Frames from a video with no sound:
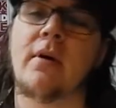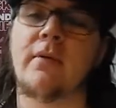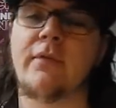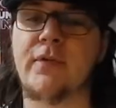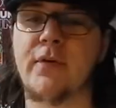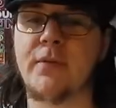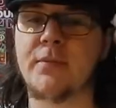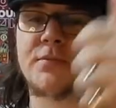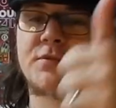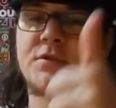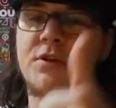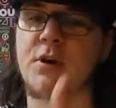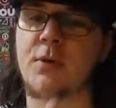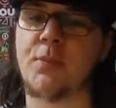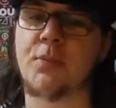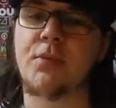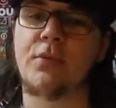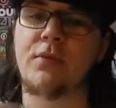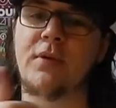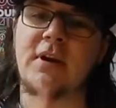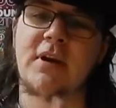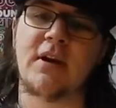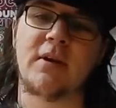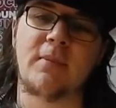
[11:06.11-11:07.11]
thumbs up,
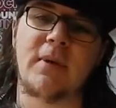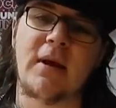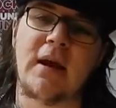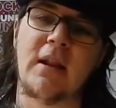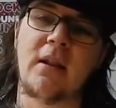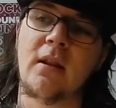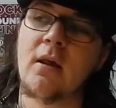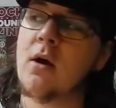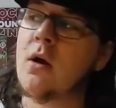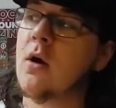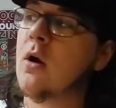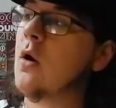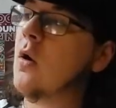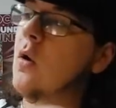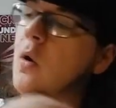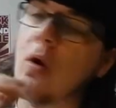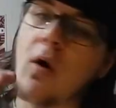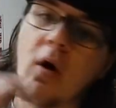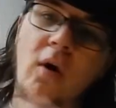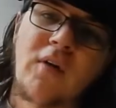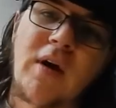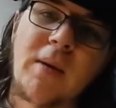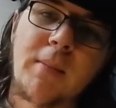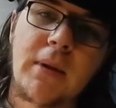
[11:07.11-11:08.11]
ring the bell,
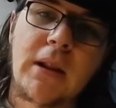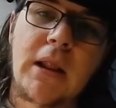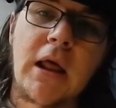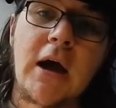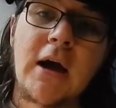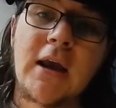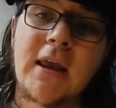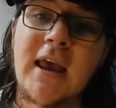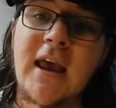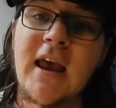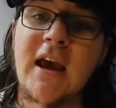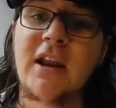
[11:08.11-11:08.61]
all that malarkey.